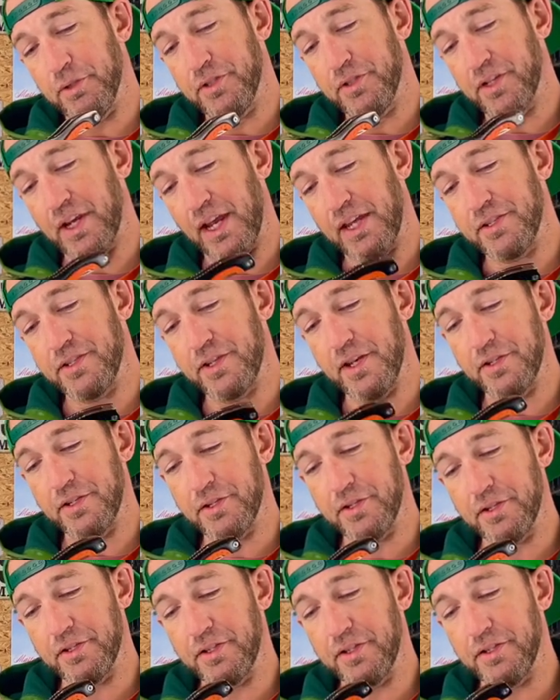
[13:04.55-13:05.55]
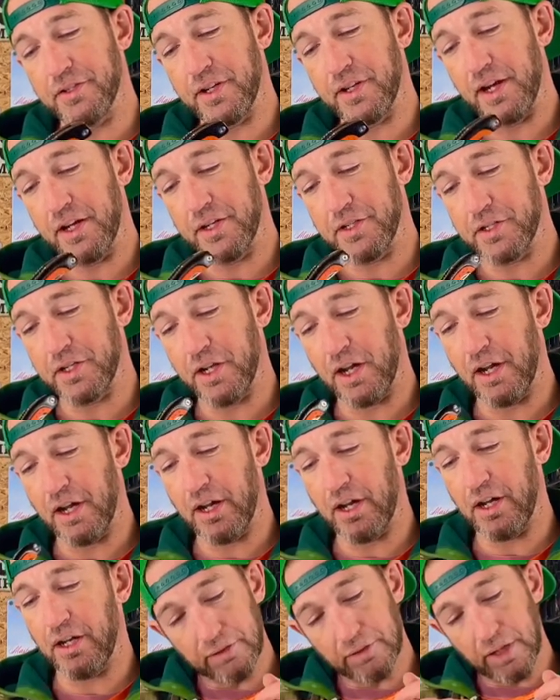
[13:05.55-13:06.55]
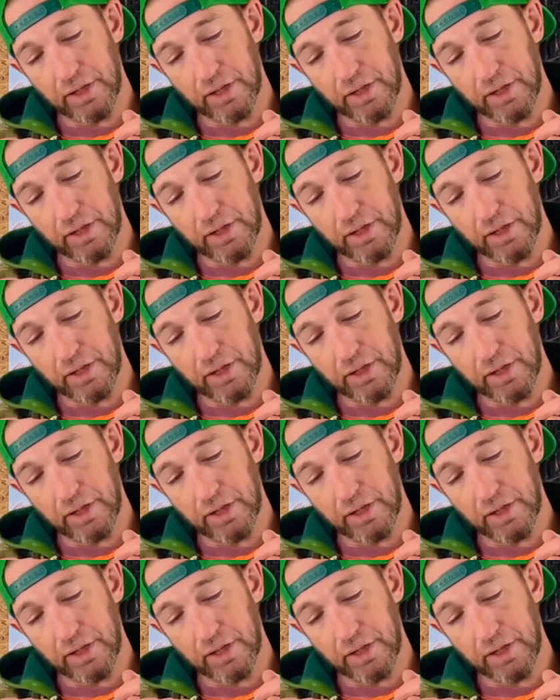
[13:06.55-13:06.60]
It's got scissors, it's got a saw,